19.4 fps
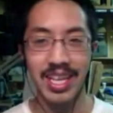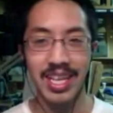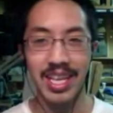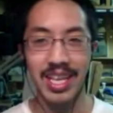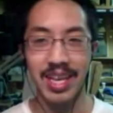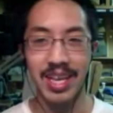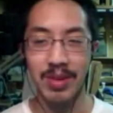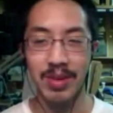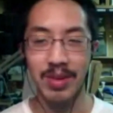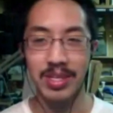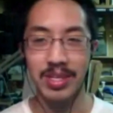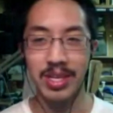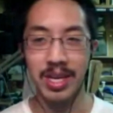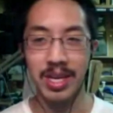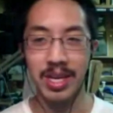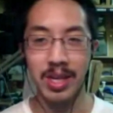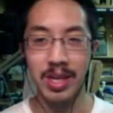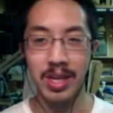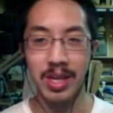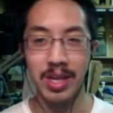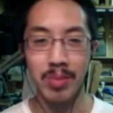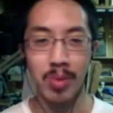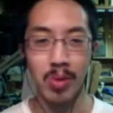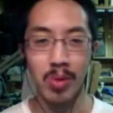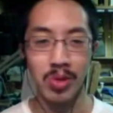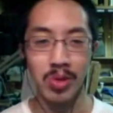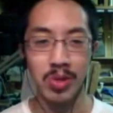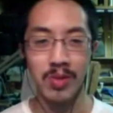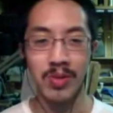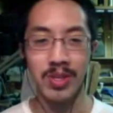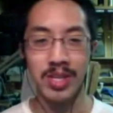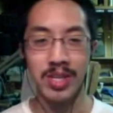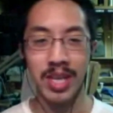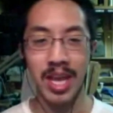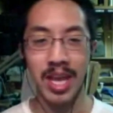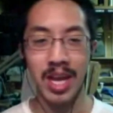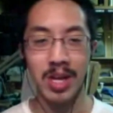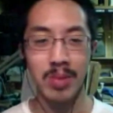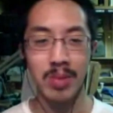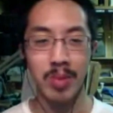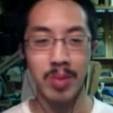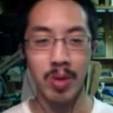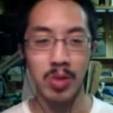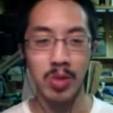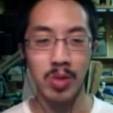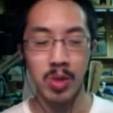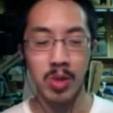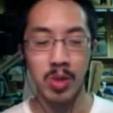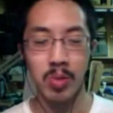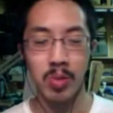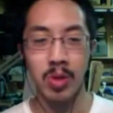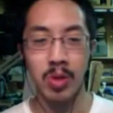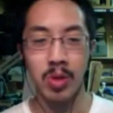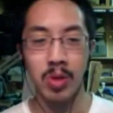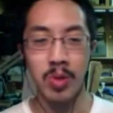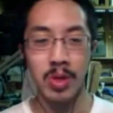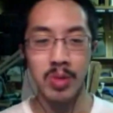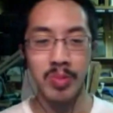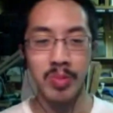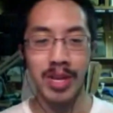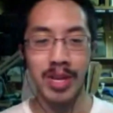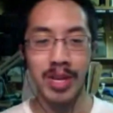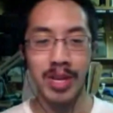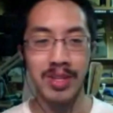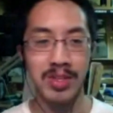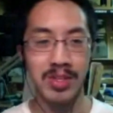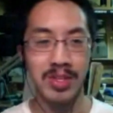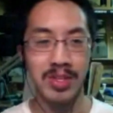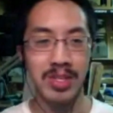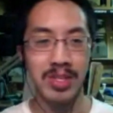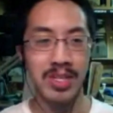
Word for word: It was uh, the Postal Service, Canada Post, U- USPS.